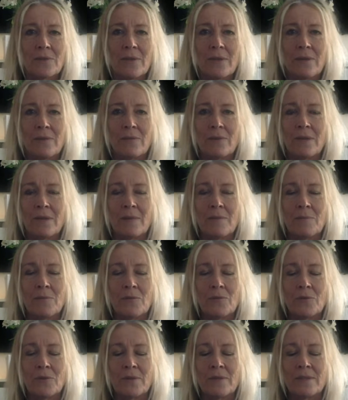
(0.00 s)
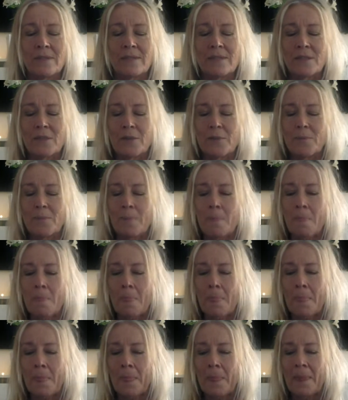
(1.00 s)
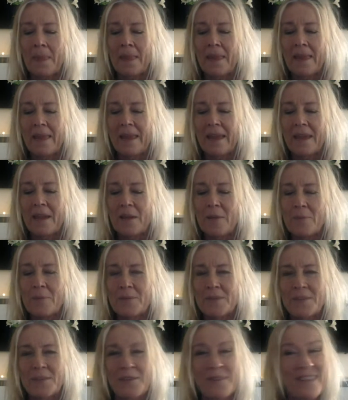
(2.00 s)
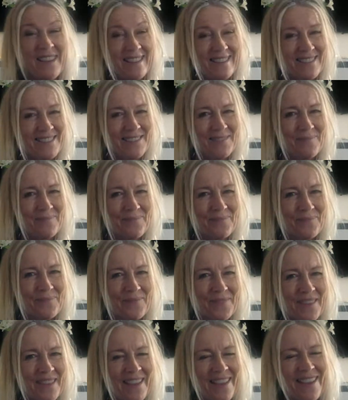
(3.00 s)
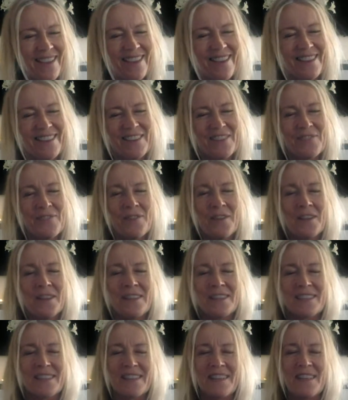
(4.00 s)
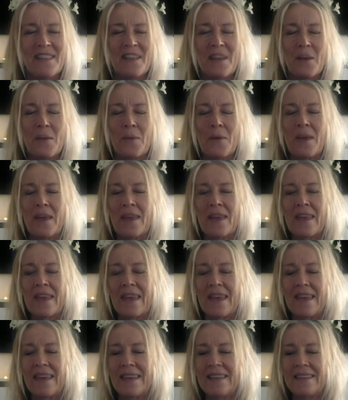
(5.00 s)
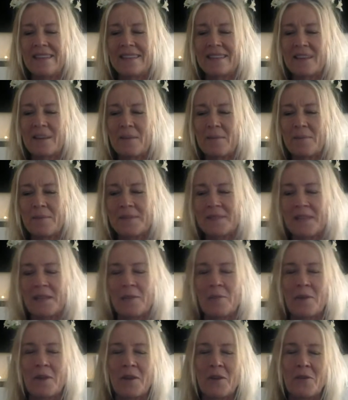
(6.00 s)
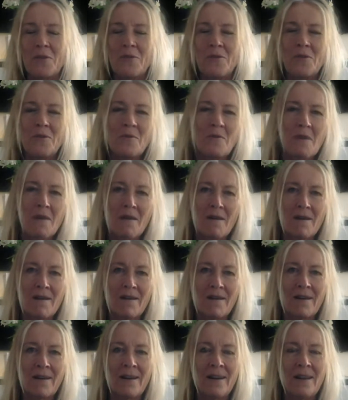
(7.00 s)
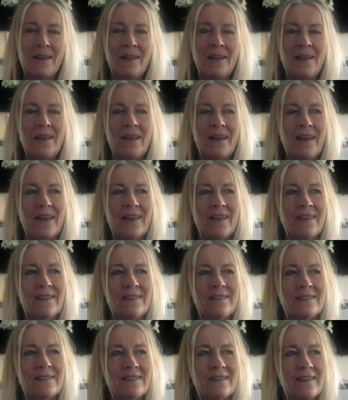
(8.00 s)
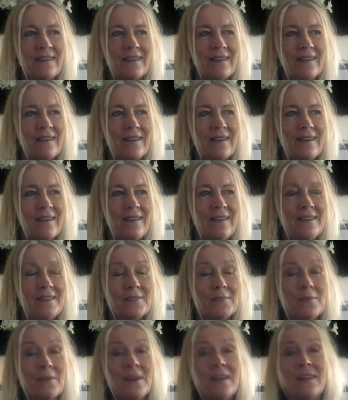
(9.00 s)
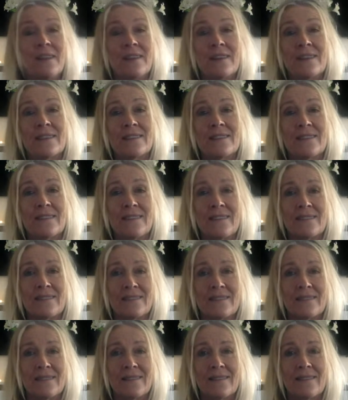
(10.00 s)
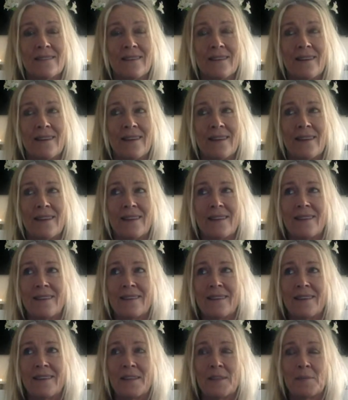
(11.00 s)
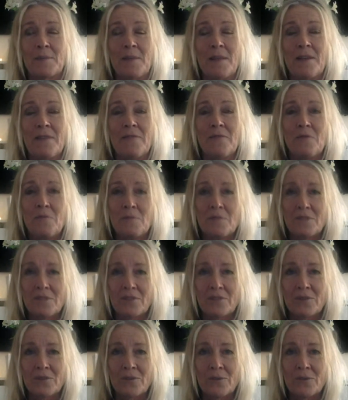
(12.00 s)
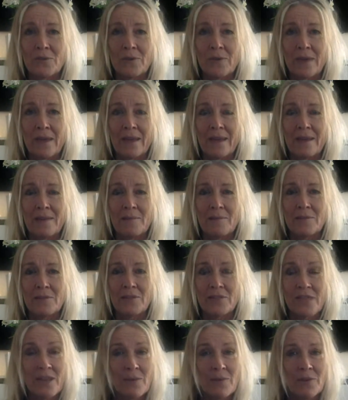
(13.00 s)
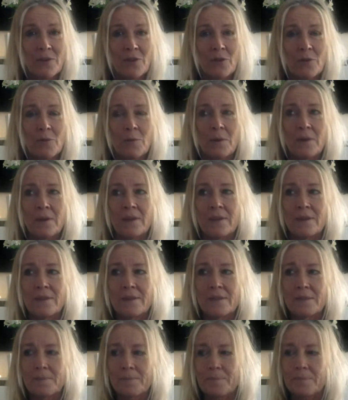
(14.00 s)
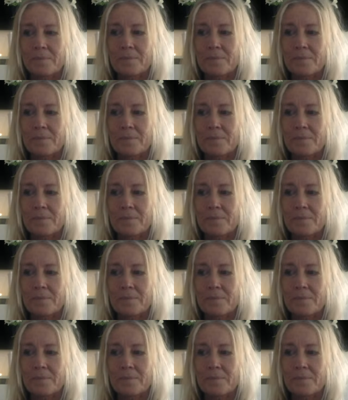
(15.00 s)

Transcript: really, really important. So yes, unite in that way and celebrate who you are. And it's really nice that I get this platform to share with you, because